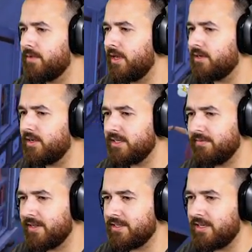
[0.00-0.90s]
yeah, do you guys have,
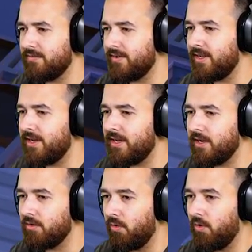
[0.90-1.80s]
like, a
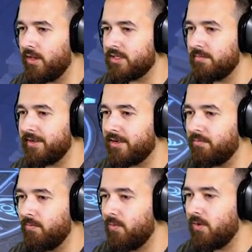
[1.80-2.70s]
TV or, like, something I
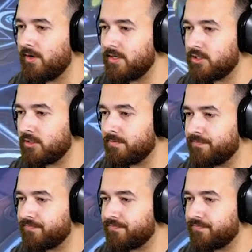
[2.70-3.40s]
can watch?